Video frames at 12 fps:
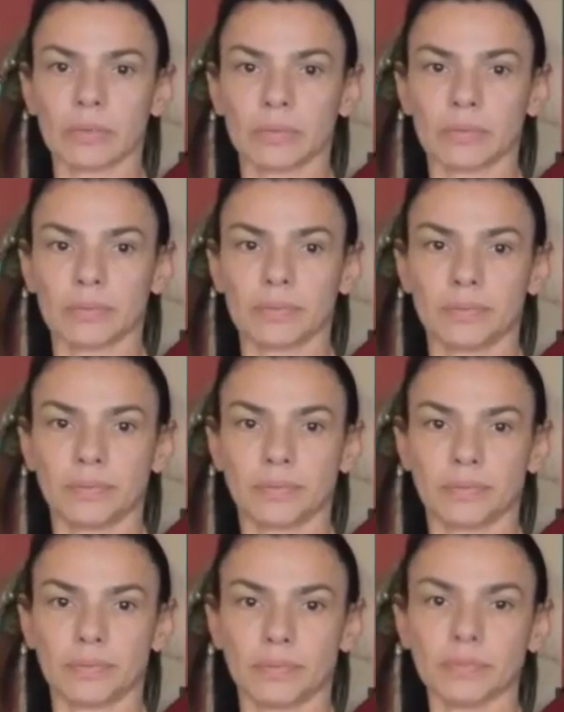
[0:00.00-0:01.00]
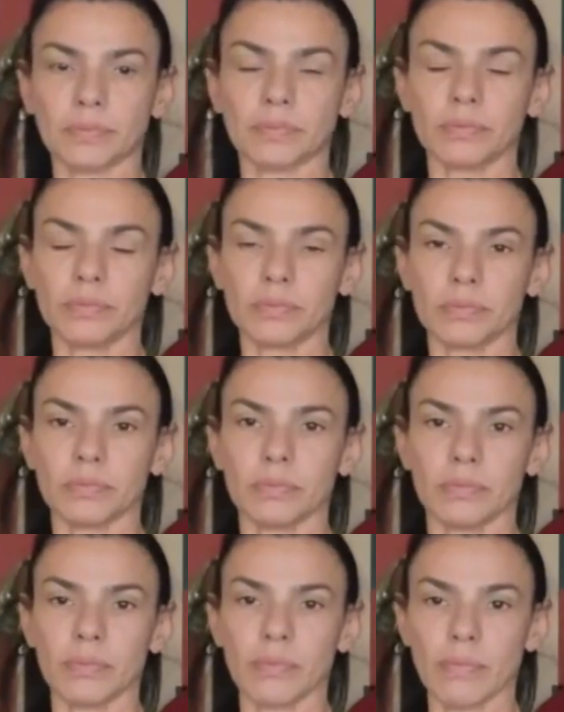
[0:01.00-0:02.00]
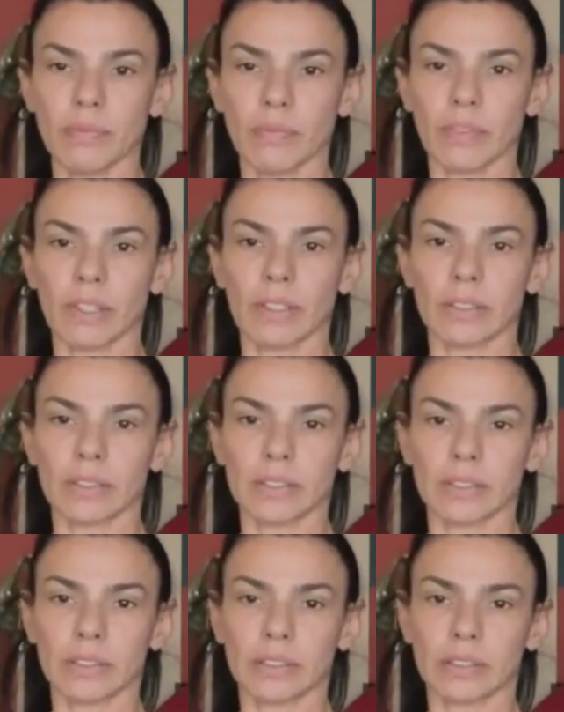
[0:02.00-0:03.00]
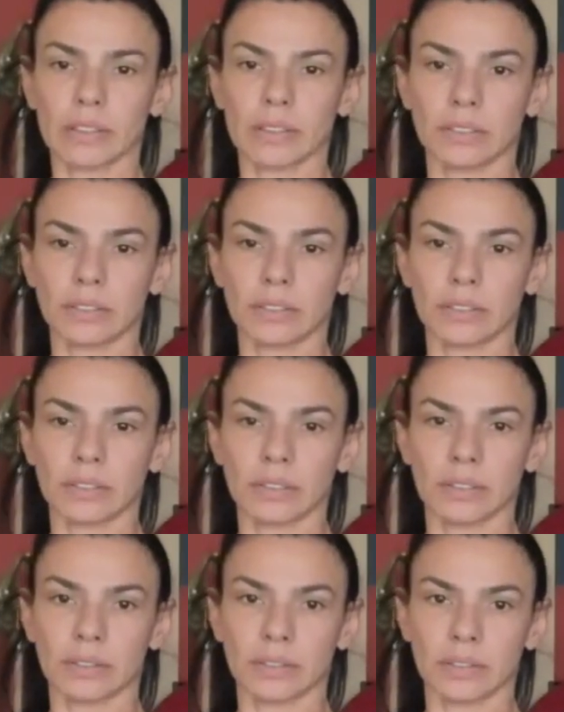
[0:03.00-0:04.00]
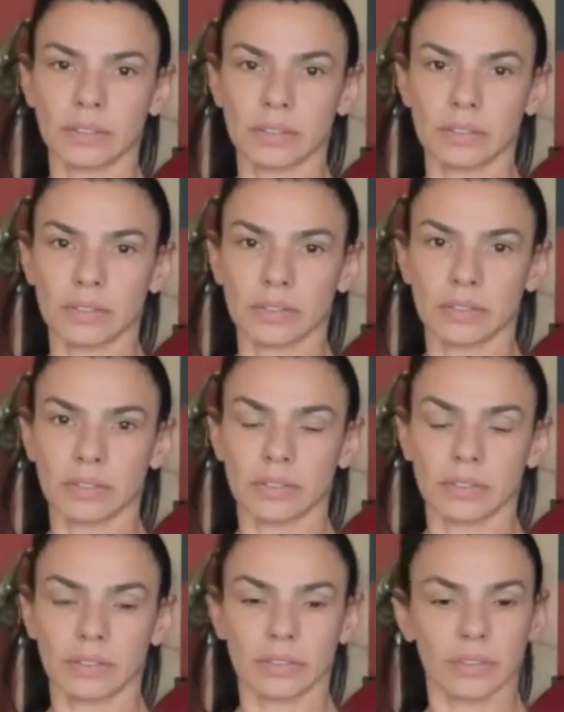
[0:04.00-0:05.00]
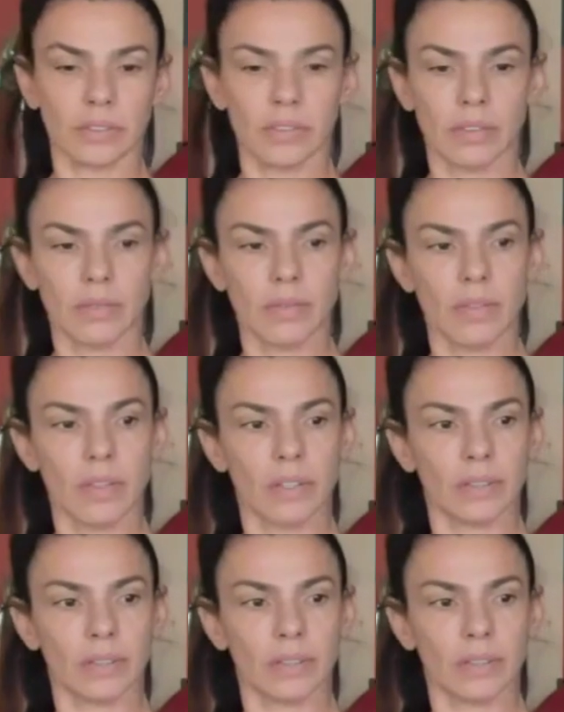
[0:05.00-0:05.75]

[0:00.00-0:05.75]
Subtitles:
(silent)